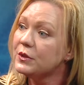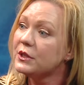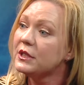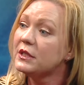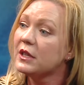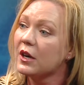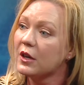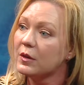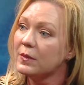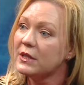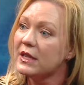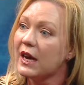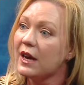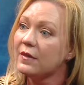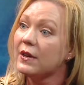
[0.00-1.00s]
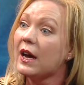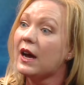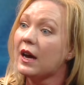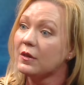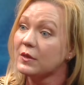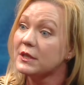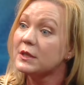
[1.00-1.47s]
who's determined to have a
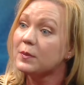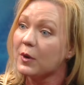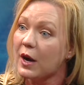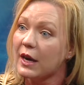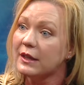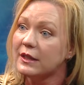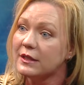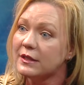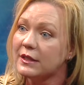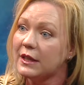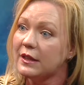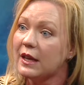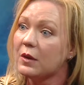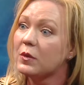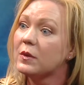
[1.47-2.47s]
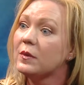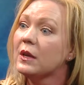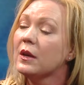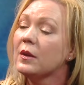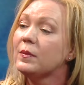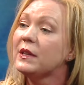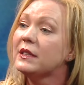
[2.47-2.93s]
high-risk pregnancy, that would
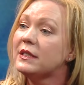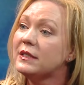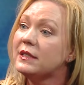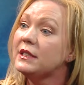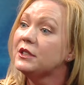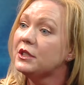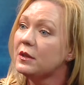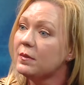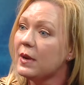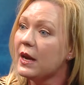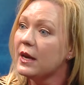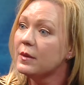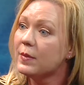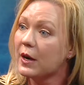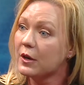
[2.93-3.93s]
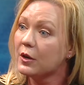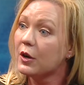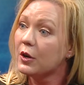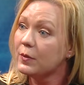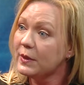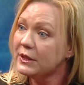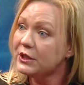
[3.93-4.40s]
be a decision made by her
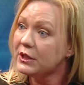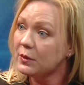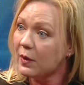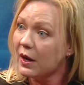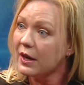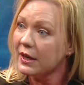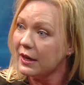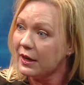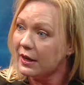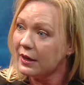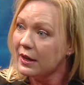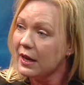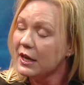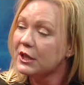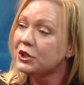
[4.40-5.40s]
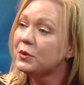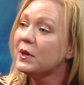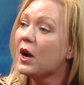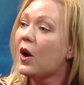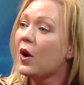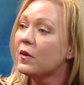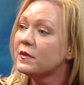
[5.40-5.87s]
OB/GYN. She
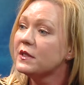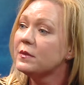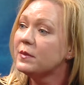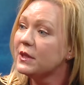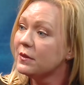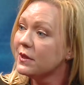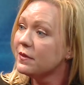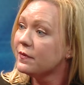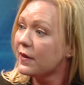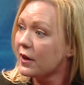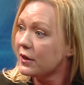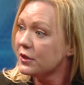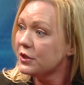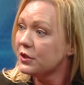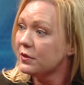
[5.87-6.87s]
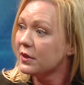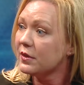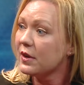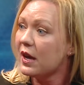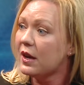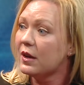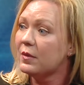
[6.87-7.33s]
would often be referred
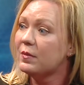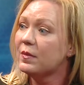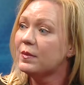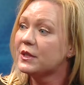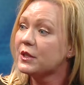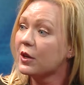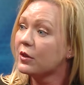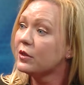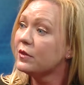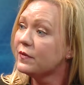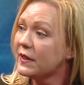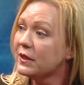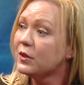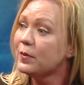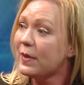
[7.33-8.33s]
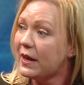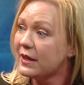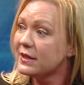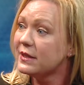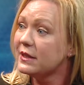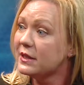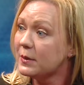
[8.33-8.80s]
to a maternal fetal
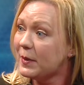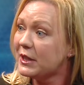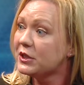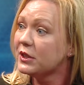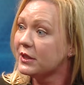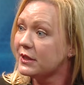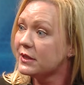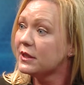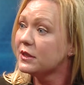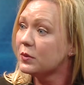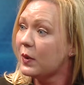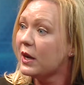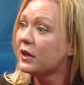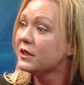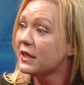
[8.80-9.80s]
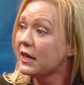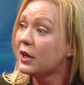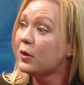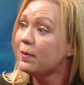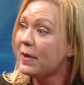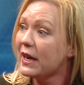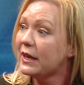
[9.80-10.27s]
medicine specialist as well to
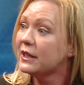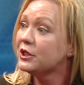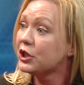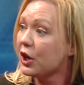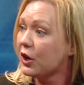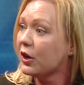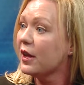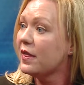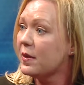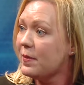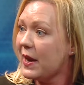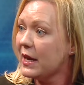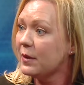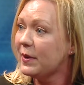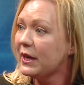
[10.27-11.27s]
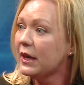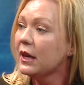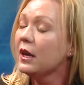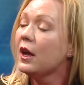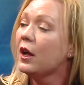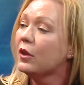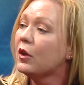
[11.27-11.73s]
help manage her and the baby
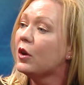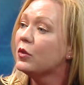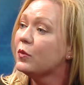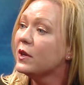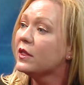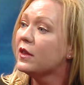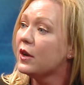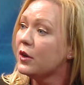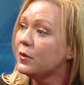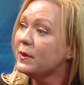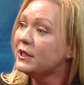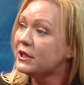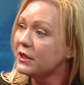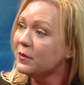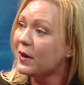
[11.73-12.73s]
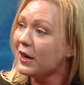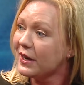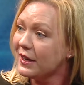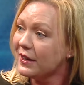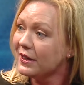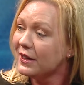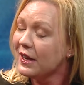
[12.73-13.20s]
along with the
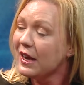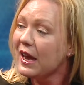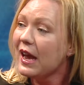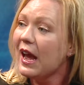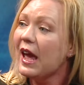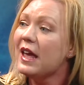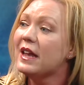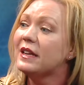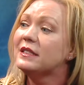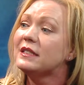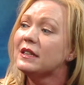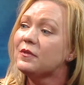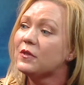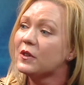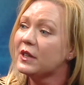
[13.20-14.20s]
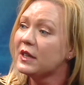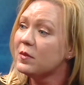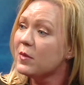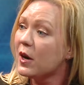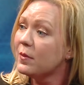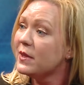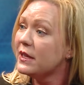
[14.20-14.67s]
OB/GYN. And for any
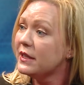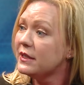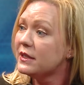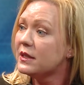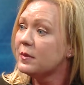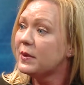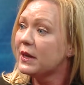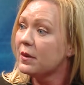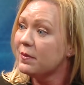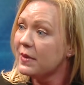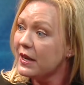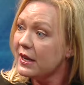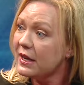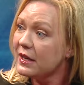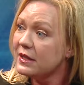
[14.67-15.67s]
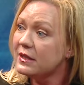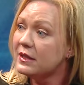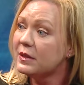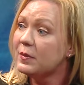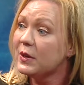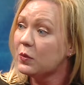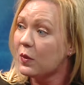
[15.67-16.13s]
mom that needs to be admitted
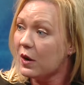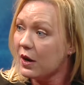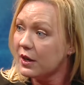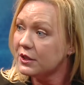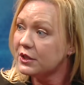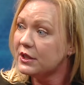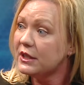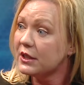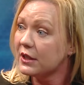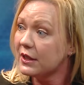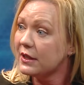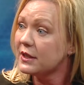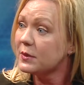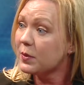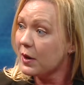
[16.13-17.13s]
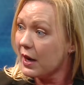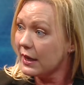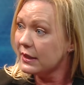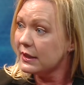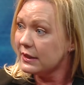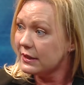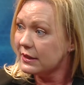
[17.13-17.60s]
to be watched during this
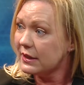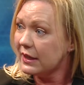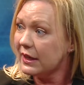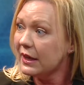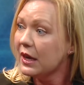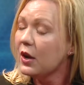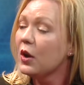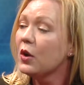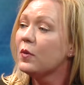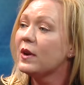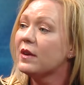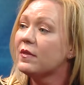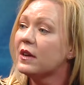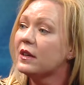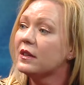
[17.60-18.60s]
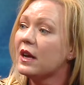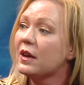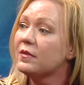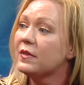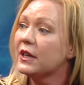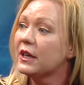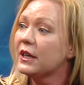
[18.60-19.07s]
pregnancy, we have a
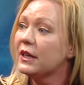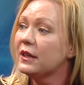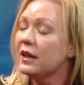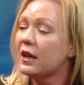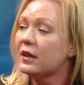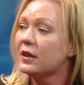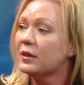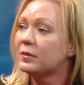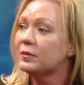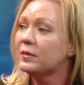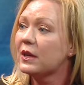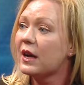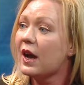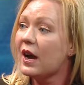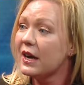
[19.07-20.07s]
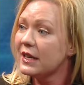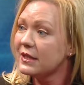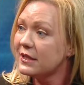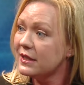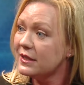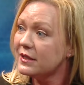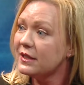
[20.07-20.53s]
very high
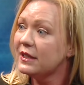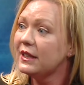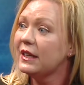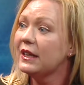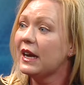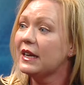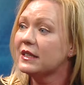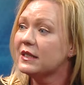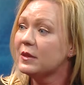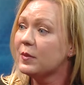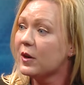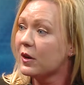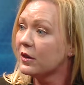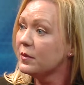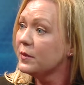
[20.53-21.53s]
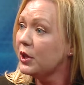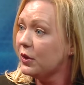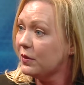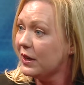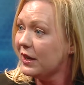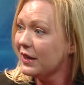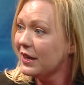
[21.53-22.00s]
intensity antepartum
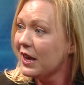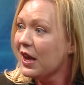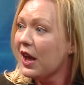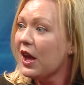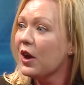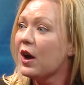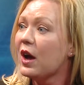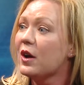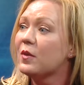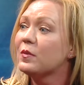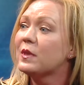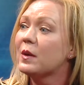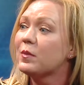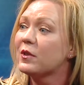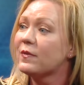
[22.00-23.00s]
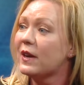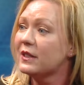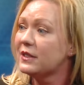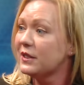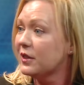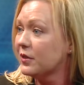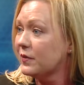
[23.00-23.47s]
unit that
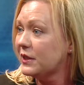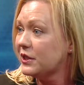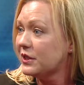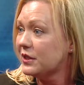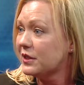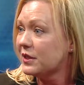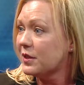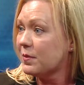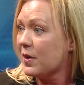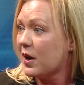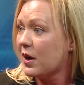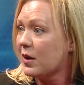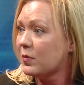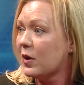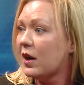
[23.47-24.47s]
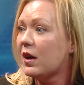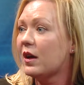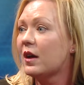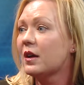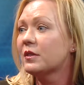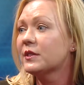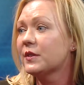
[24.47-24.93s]
provides interventions to mom while
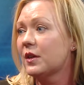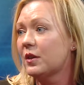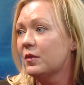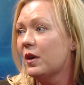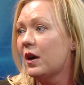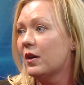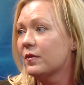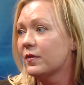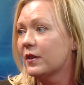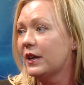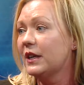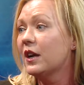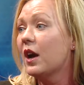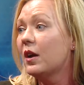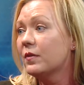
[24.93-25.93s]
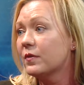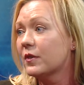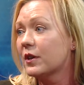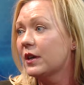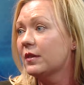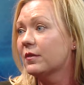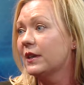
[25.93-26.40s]
also offering
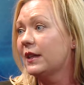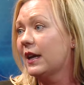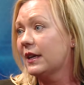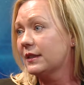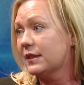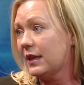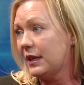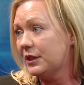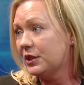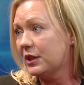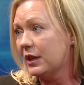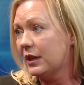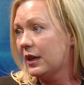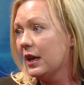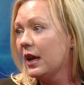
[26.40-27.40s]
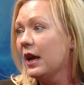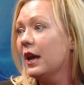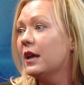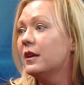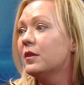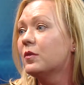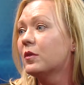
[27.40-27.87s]
comfort and relaxation
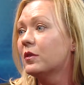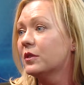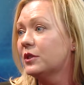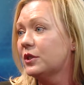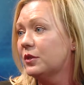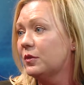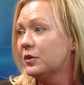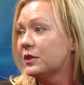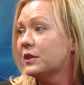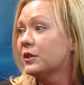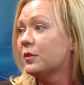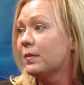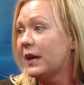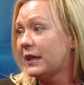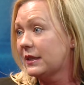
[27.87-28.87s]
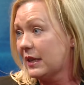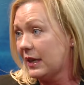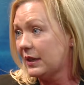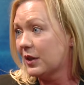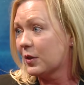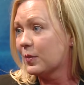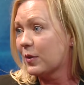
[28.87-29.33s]
in order to still
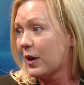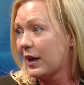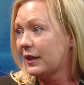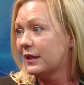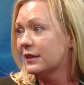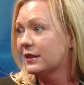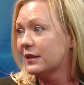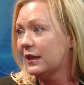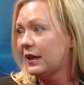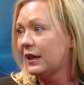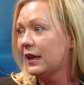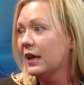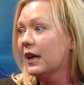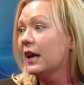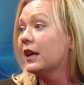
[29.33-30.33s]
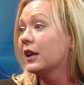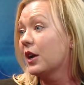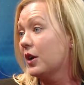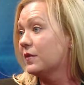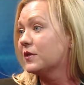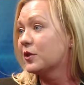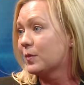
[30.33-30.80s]
maintain her pregnancy in a
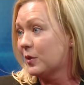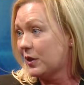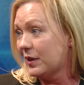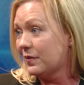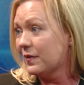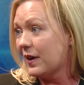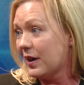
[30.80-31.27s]
comfortable